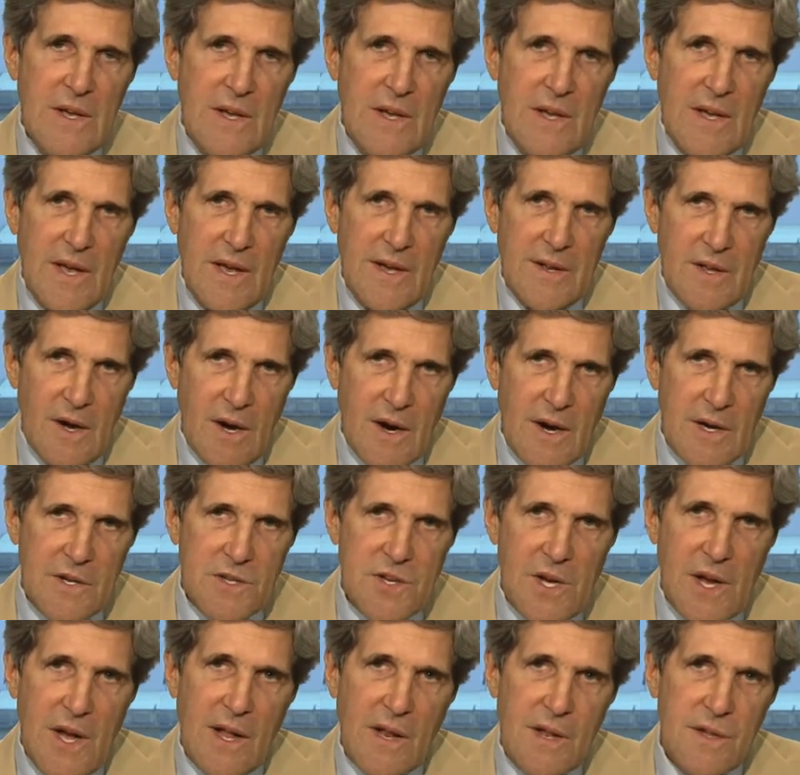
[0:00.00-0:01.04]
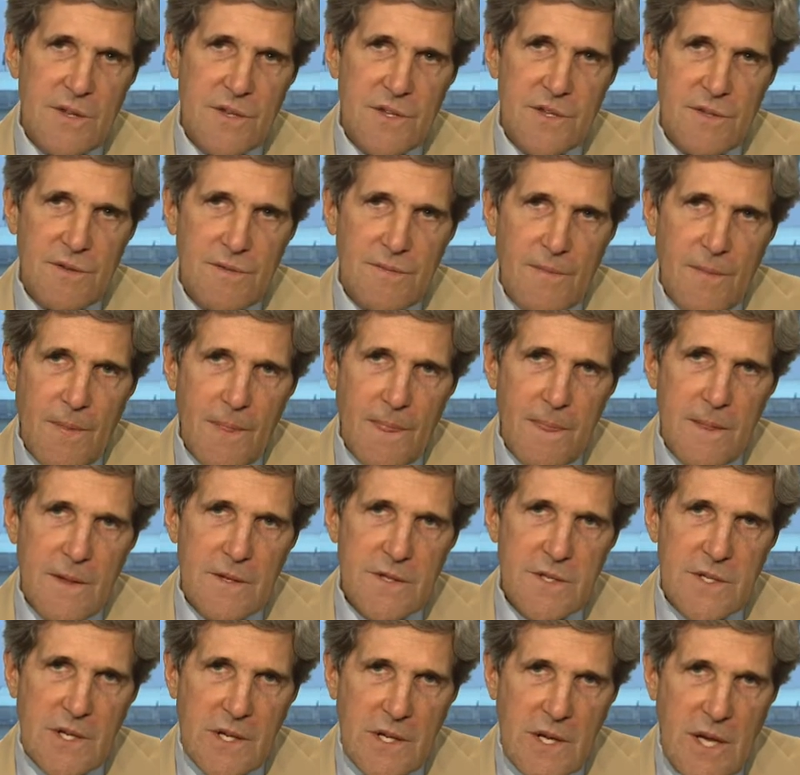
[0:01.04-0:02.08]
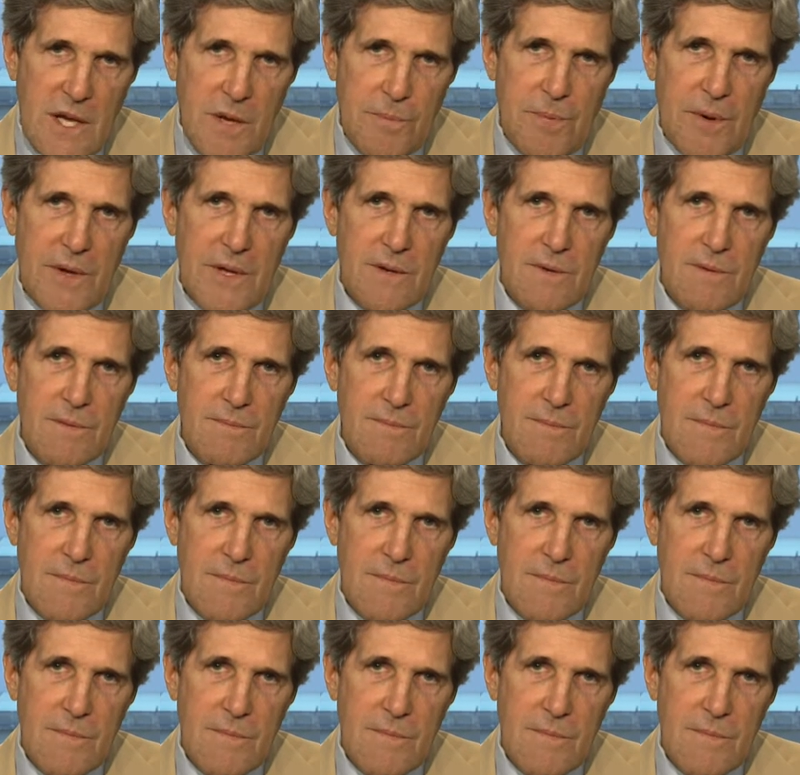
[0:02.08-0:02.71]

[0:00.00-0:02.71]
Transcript: And our challenge is to keep it